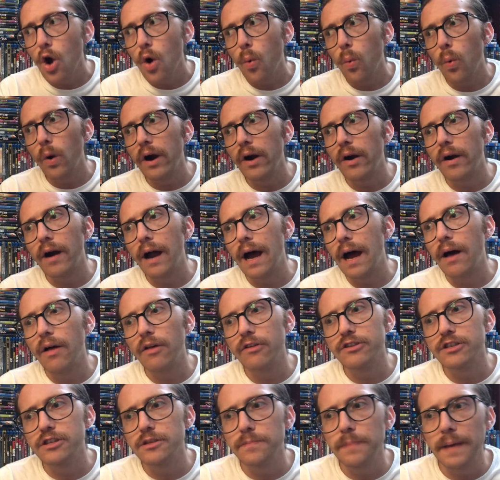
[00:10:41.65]
where
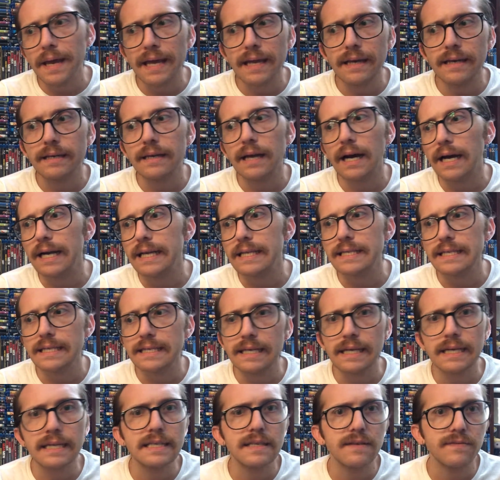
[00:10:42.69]
I'll spend tons and
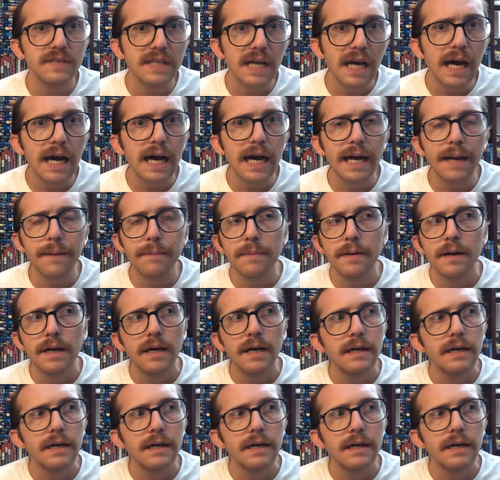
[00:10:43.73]
tons of time